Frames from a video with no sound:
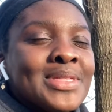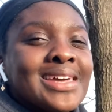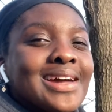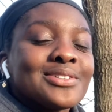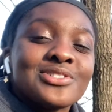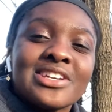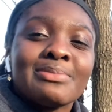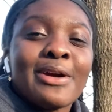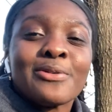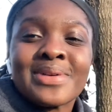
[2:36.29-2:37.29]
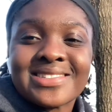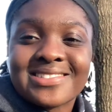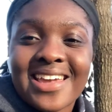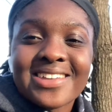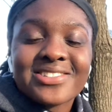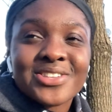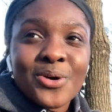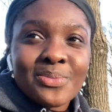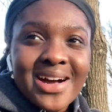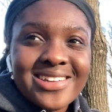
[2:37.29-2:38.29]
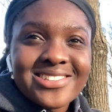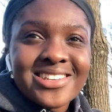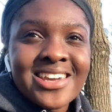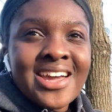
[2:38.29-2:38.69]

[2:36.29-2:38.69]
the energy in my room has changed so much